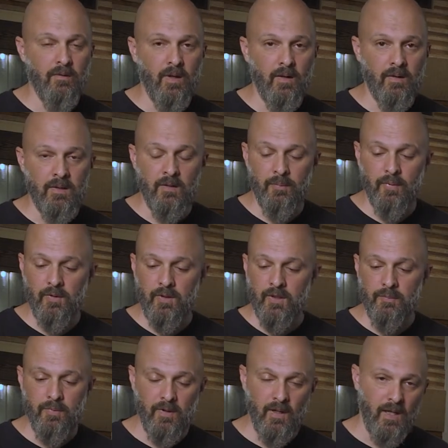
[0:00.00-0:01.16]
Very simple. You
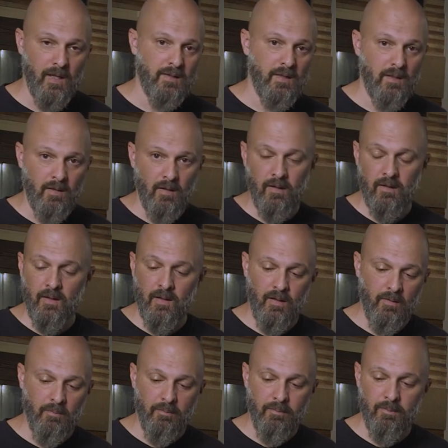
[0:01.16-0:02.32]
just put an SD card in
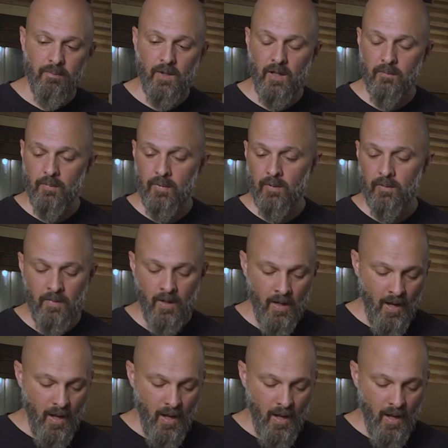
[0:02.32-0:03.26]
there and boom.